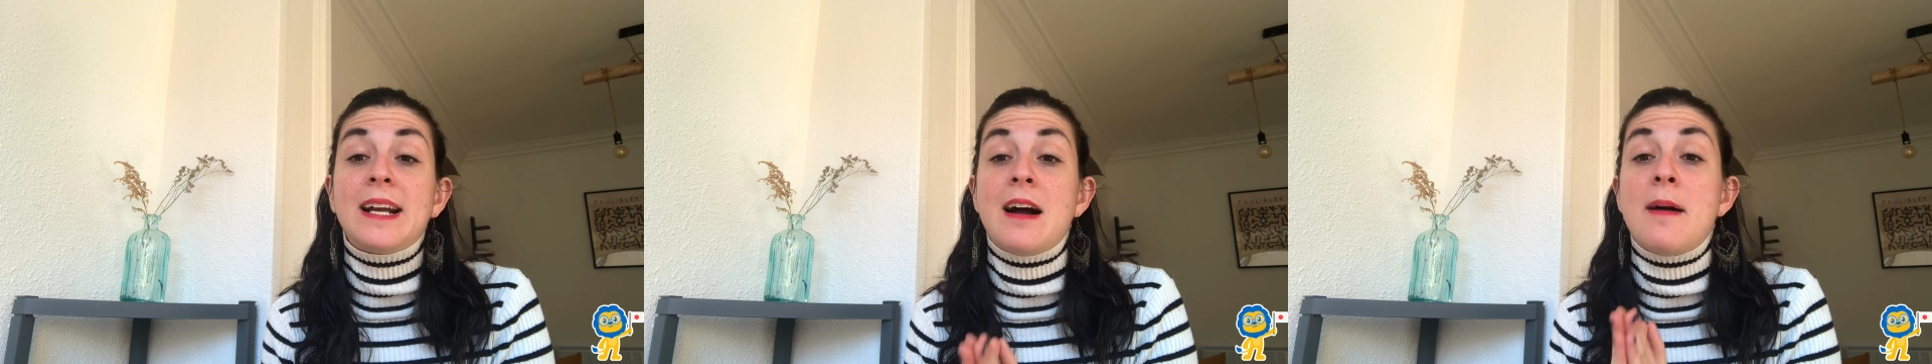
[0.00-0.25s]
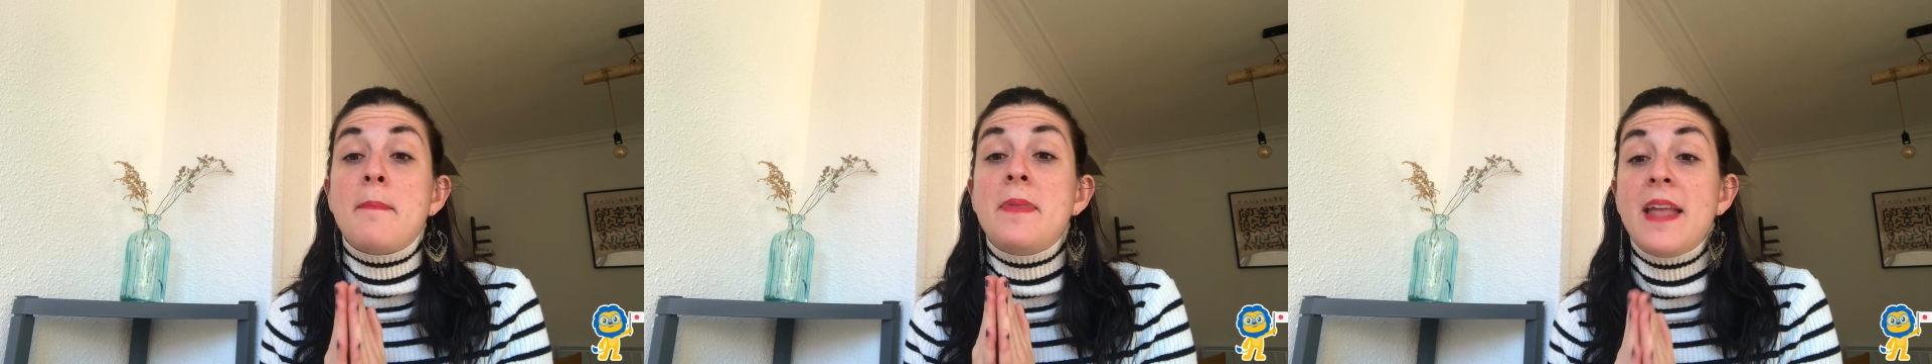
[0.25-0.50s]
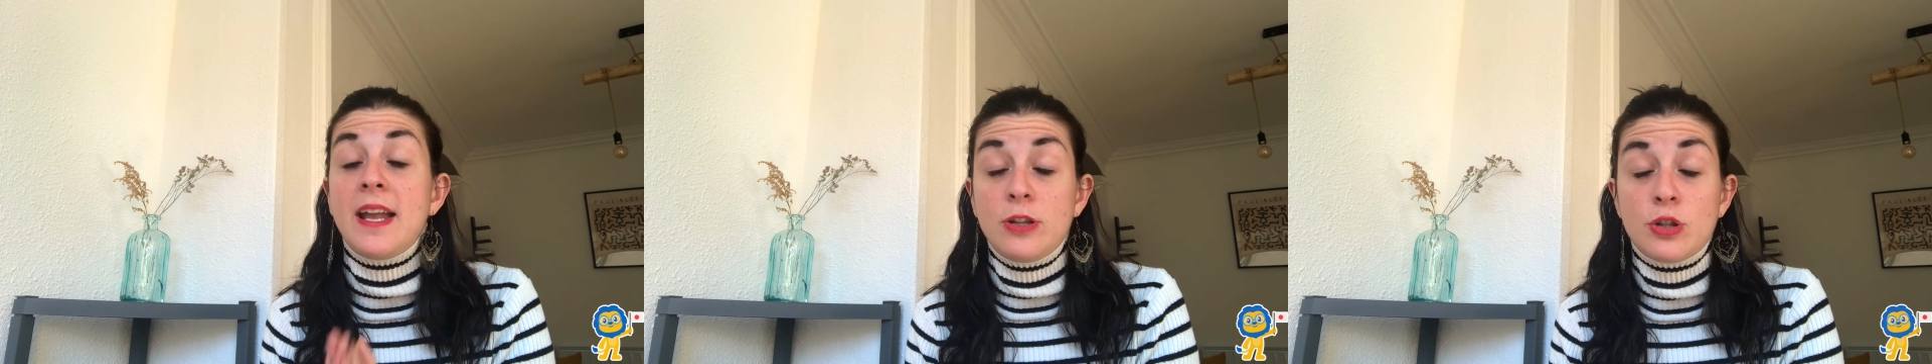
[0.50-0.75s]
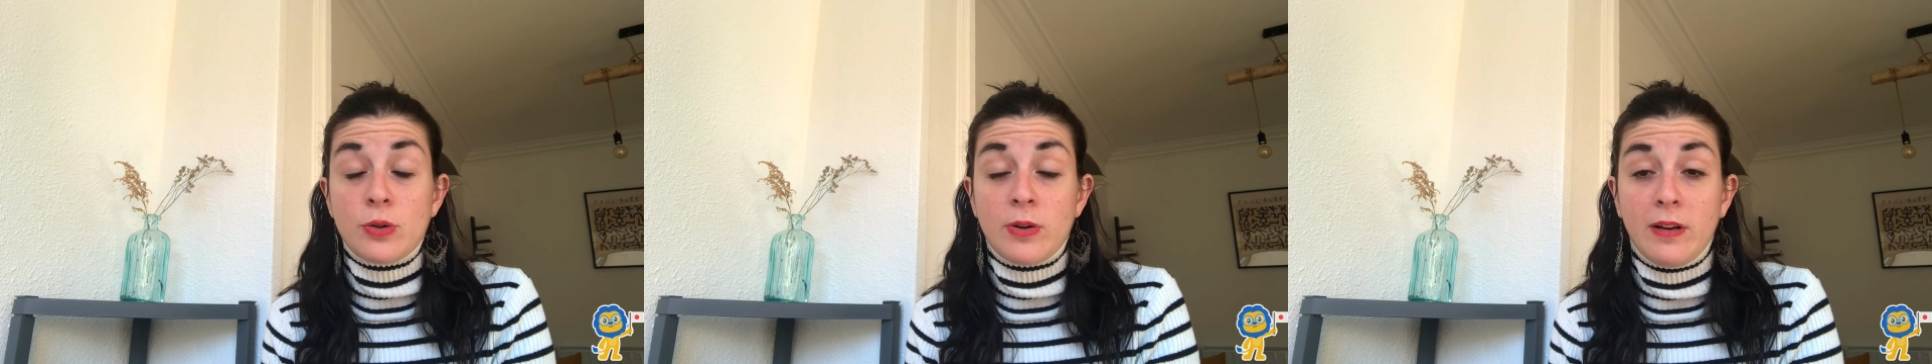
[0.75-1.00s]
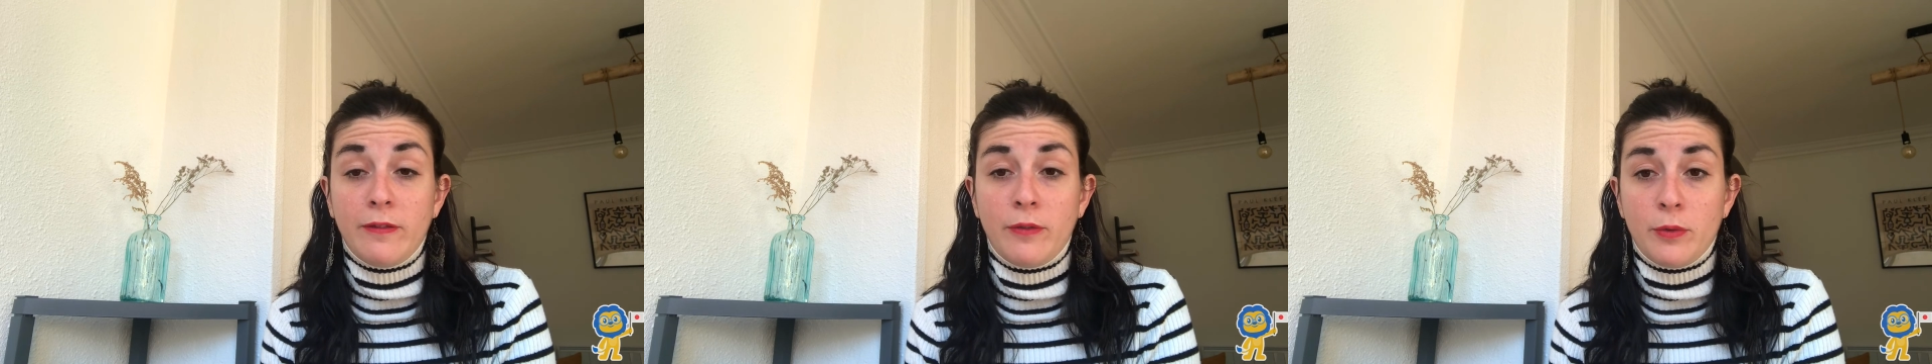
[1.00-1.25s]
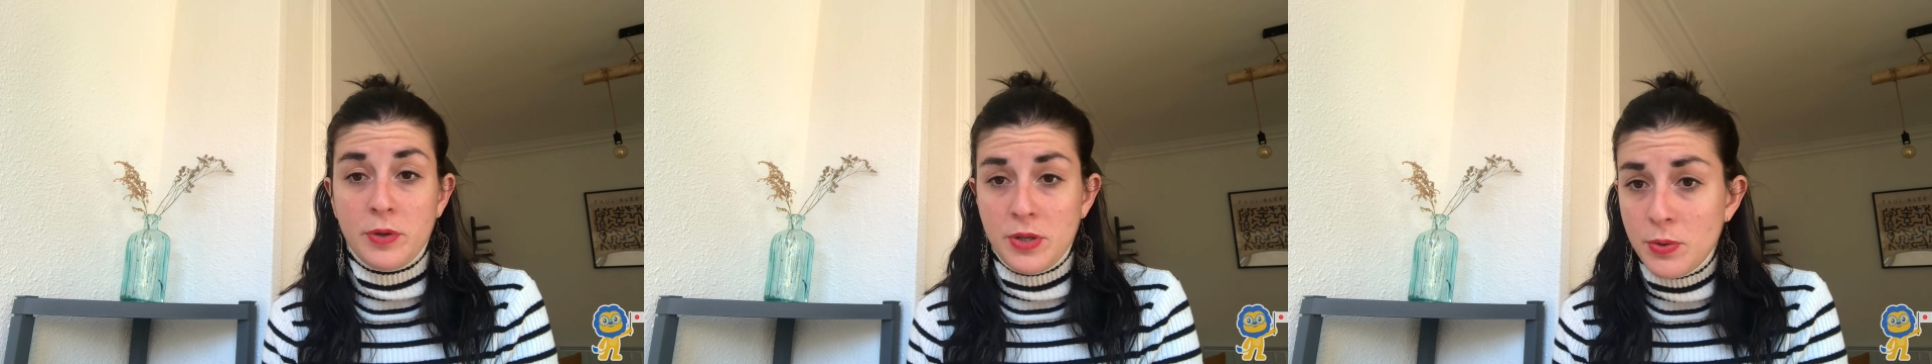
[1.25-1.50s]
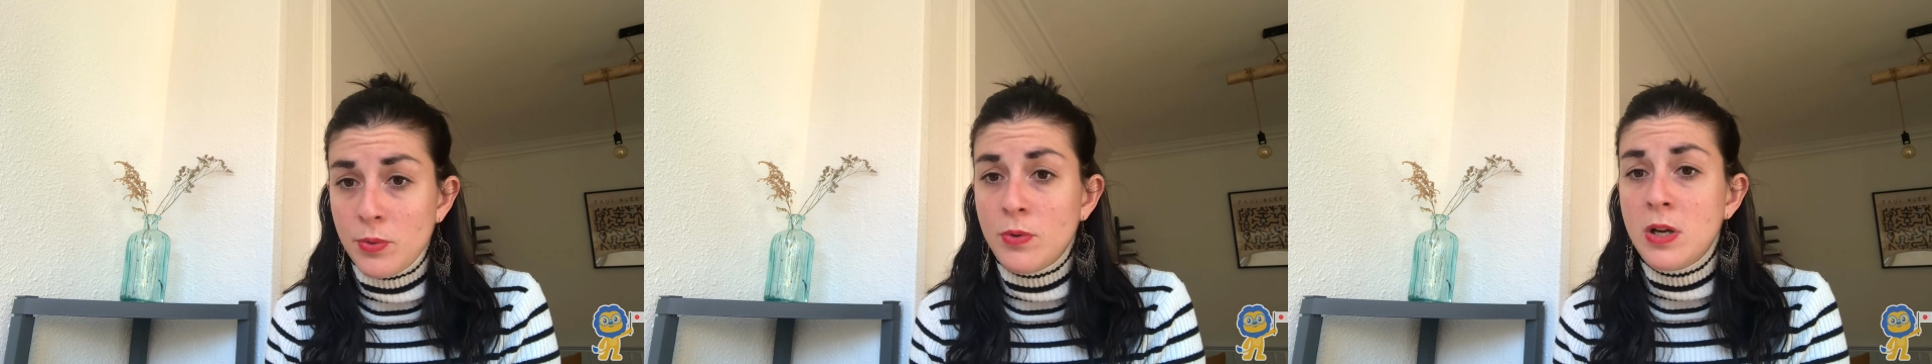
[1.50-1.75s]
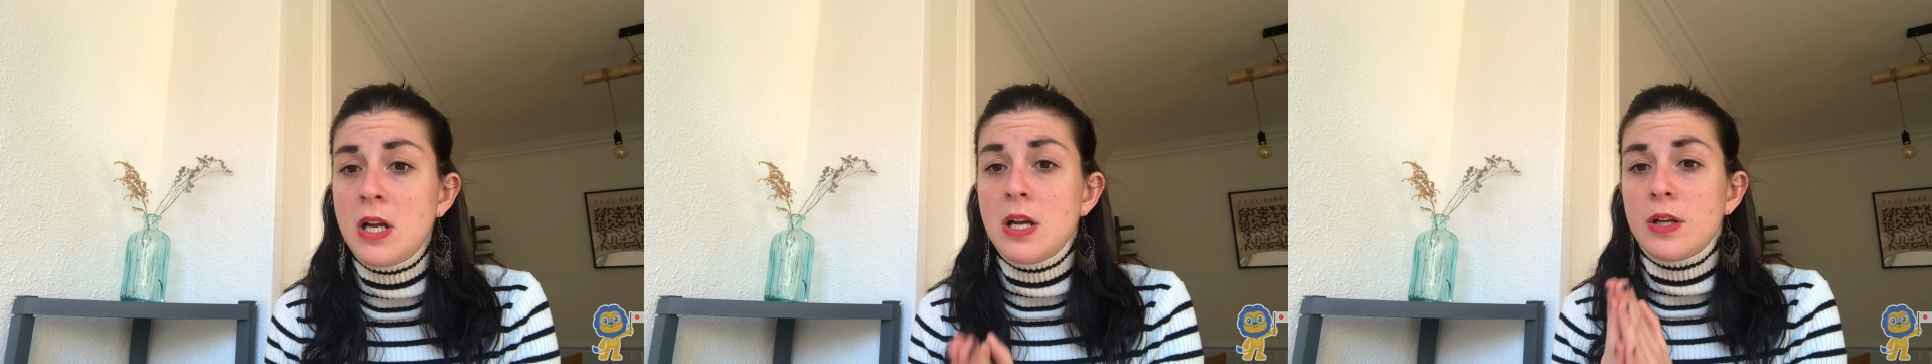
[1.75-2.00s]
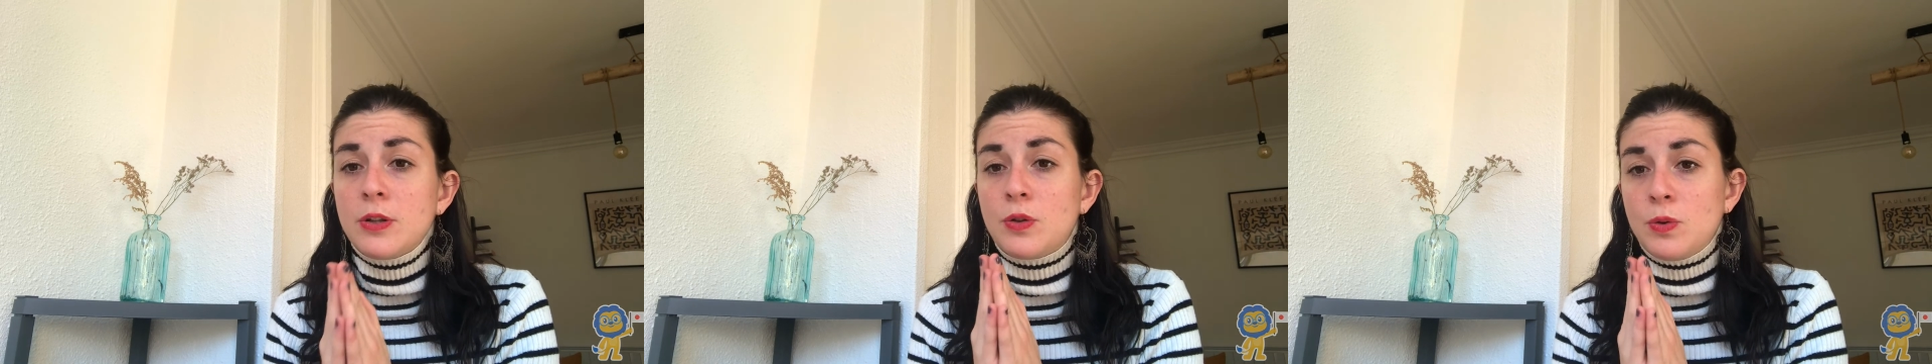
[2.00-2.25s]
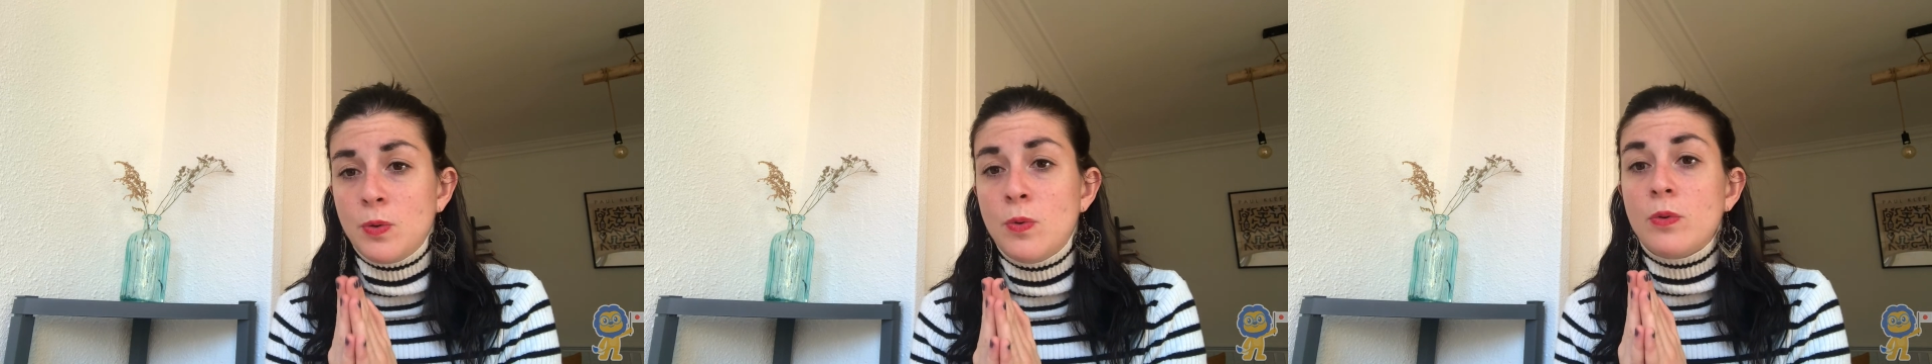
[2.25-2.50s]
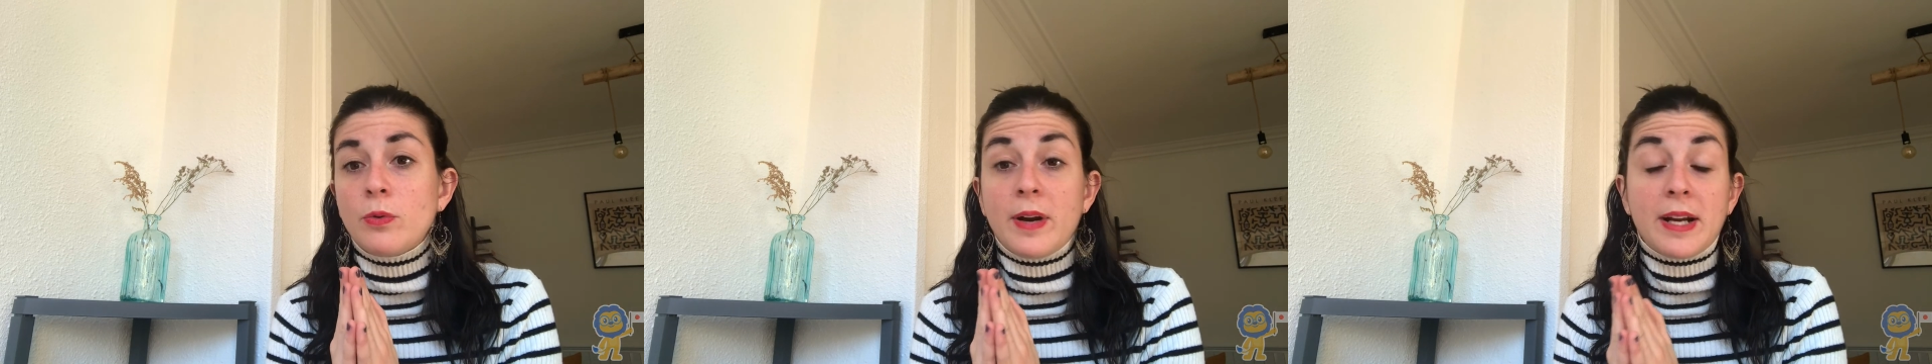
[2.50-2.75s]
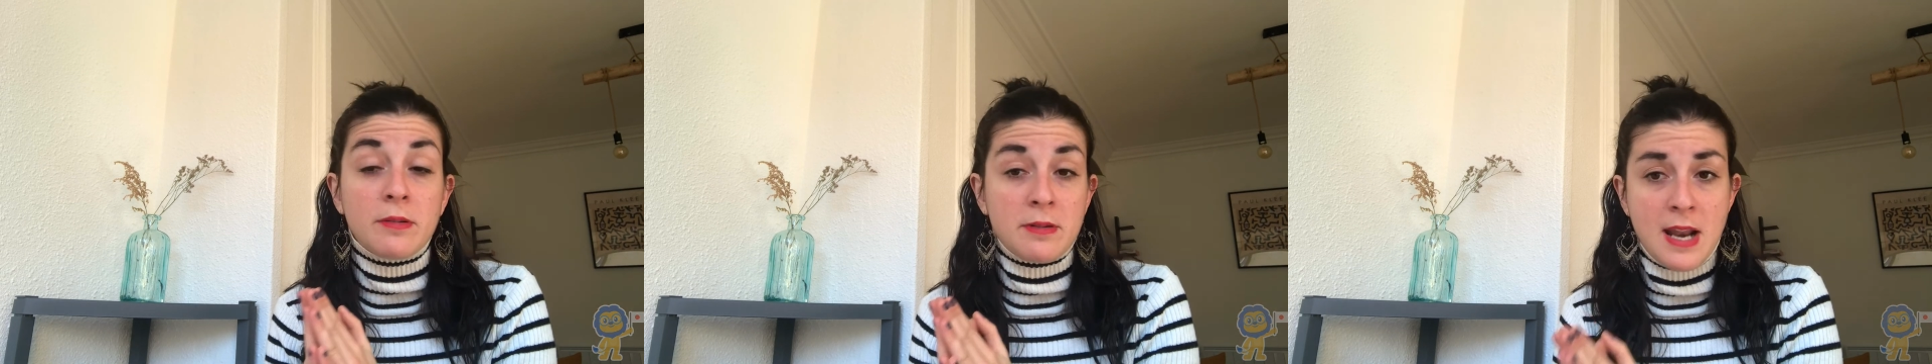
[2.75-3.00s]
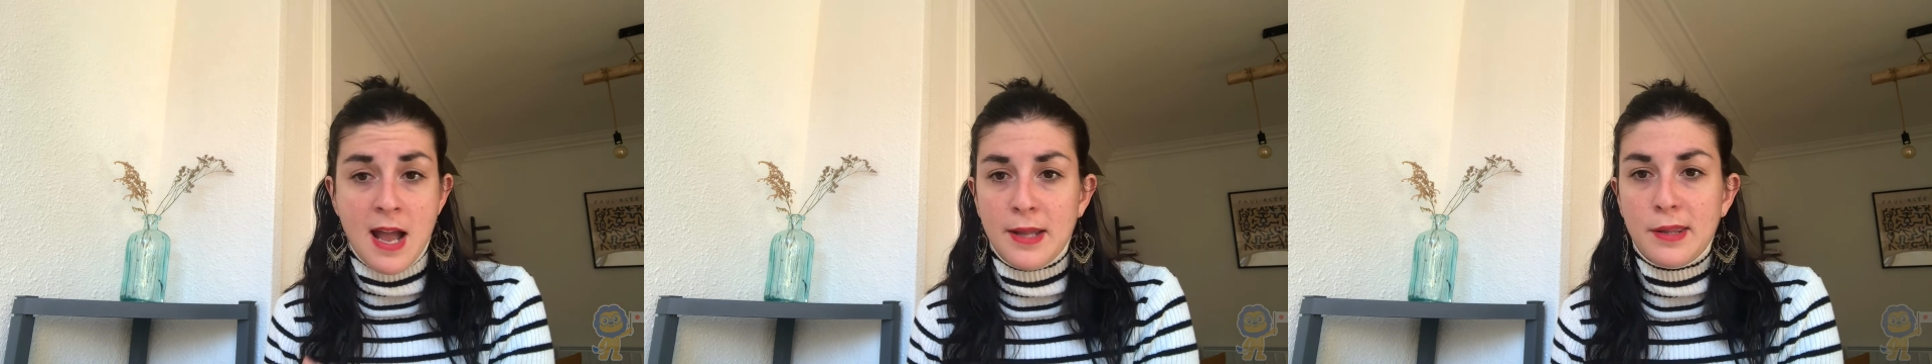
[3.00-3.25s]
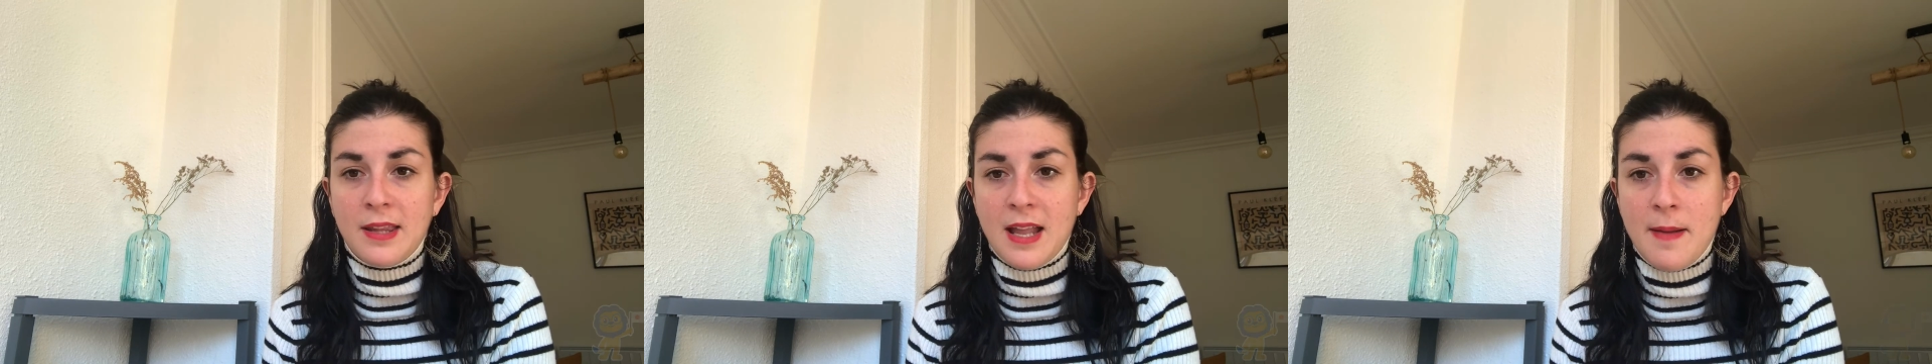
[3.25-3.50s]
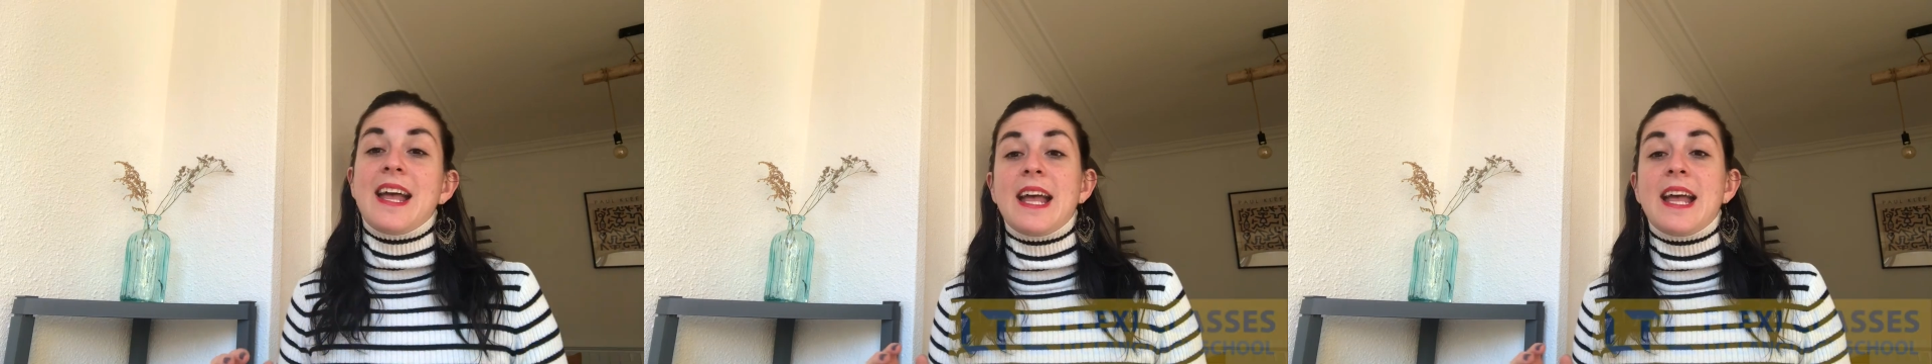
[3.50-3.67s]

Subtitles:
come natural for you to recognize them.